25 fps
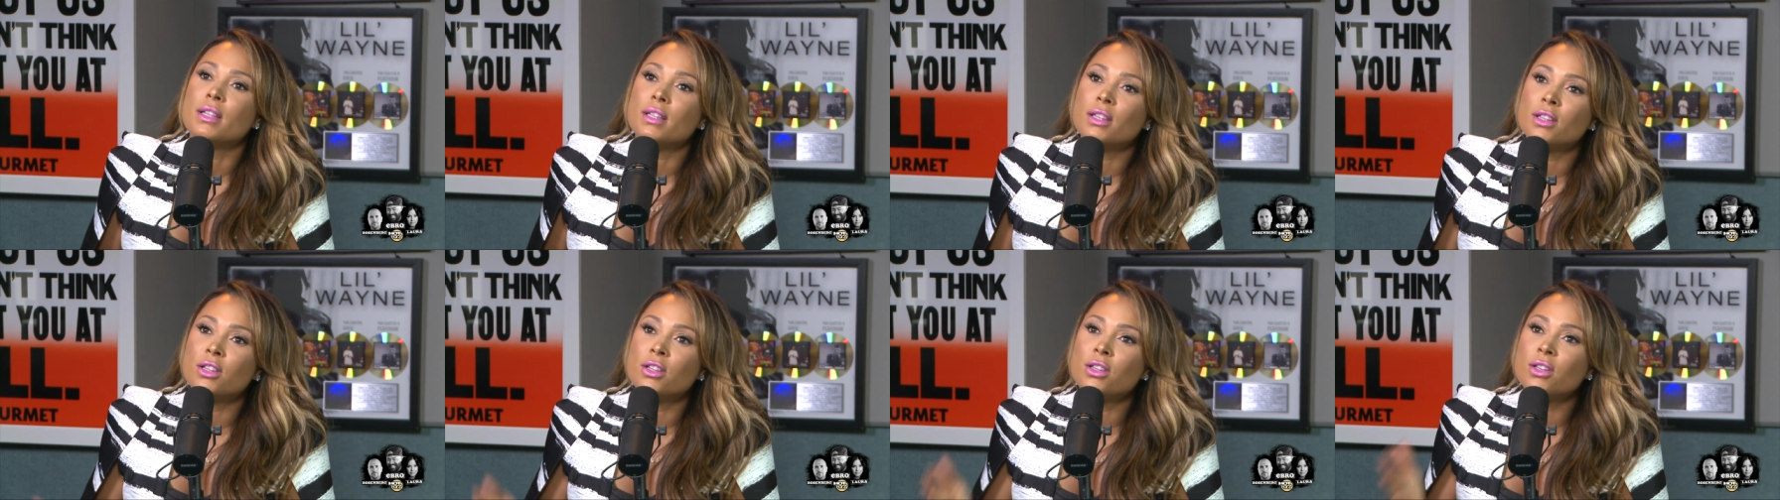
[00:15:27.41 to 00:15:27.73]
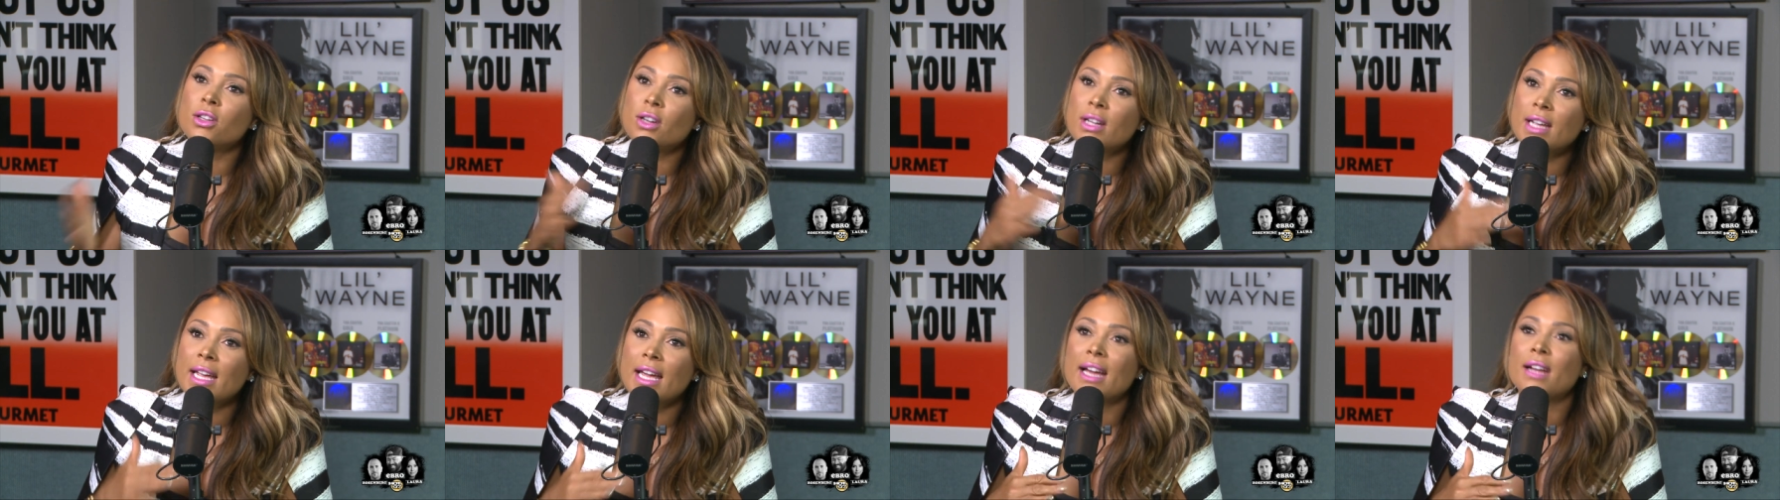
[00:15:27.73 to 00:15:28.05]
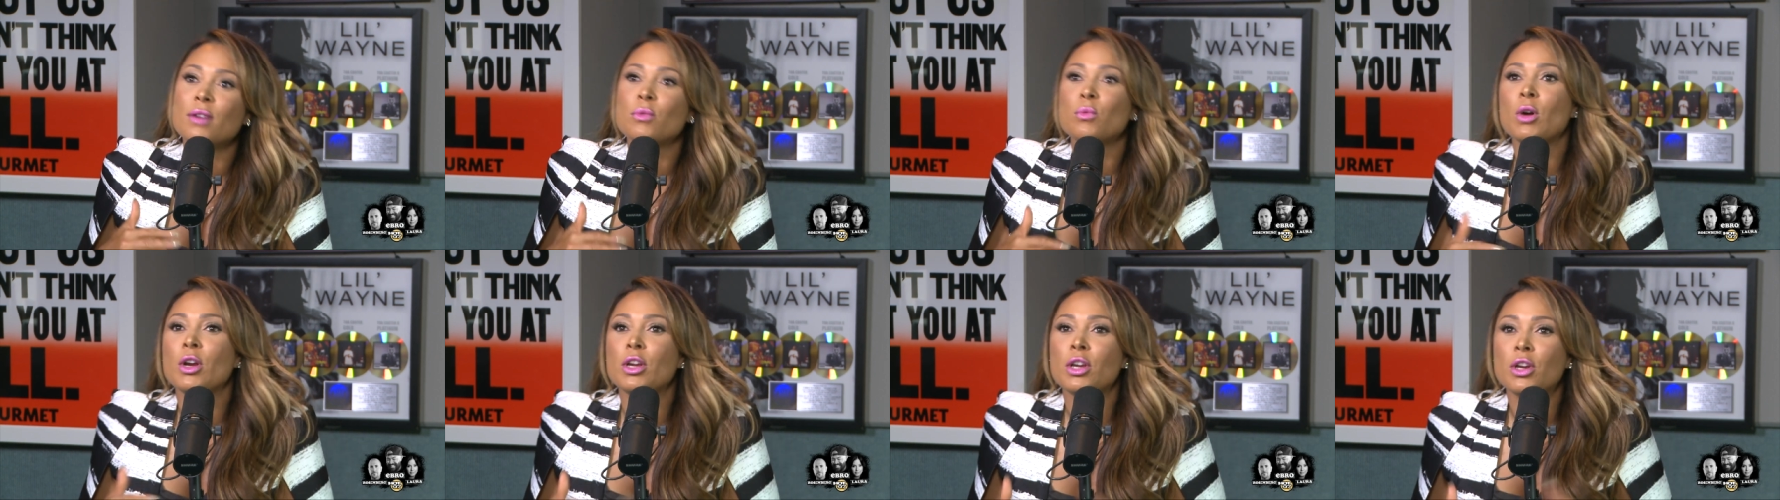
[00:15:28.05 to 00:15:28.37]
look
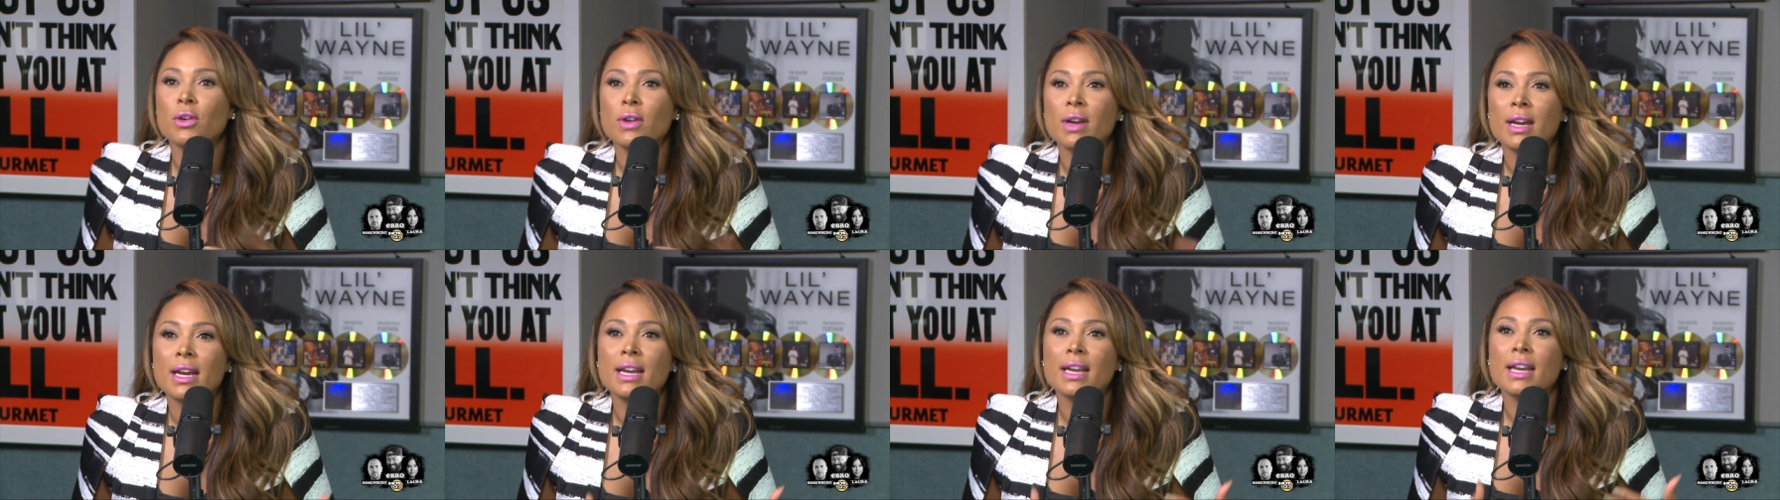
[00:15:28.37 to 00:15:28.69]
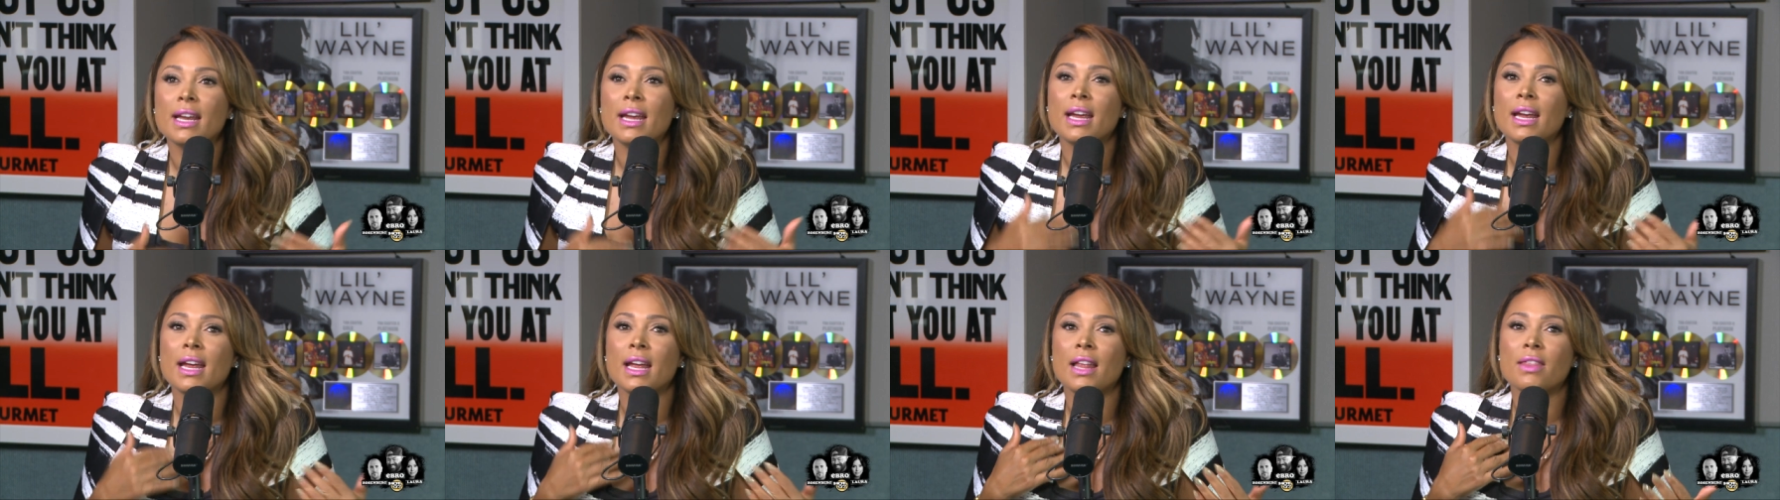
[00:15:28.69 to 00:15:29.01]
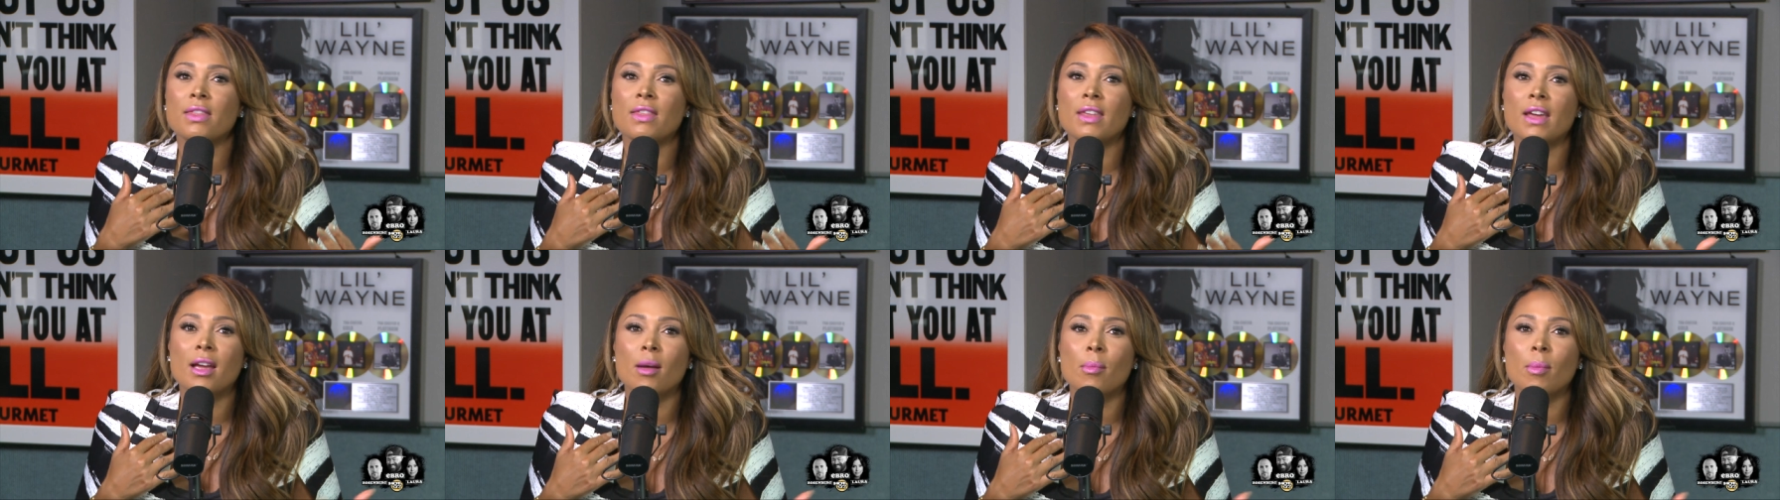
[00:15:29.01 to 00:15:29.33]
at what you're eating
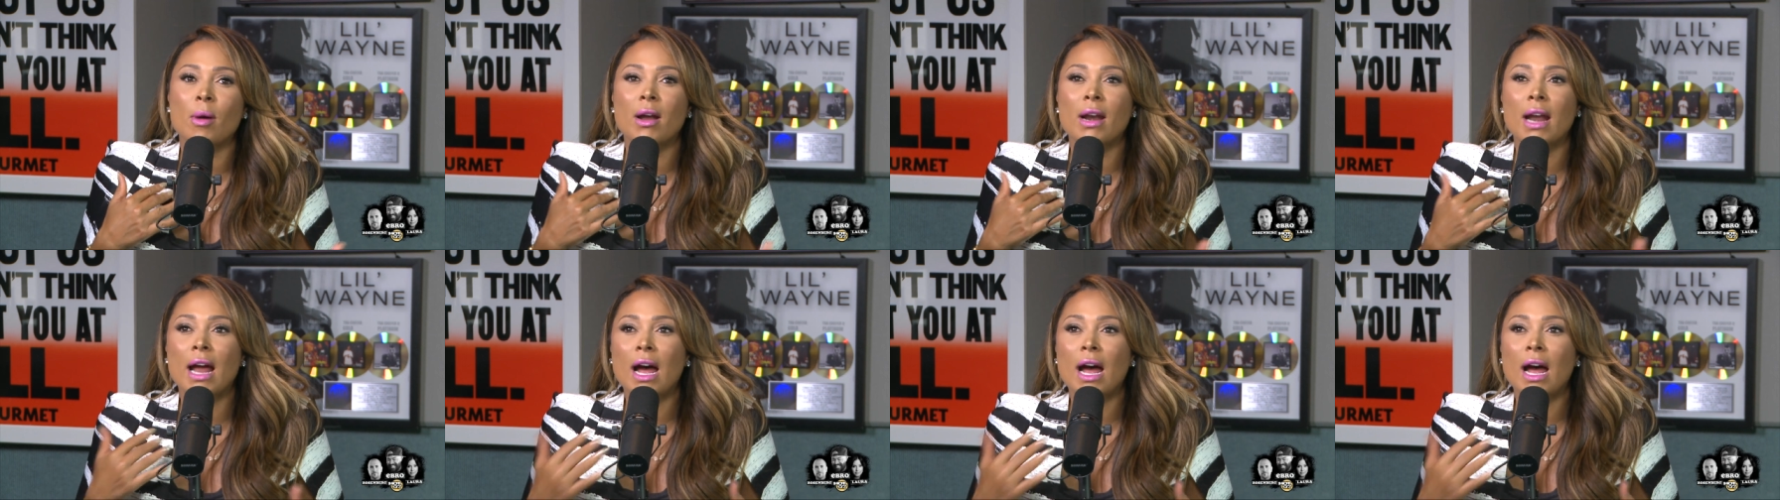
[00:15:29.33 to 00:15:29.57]
and think about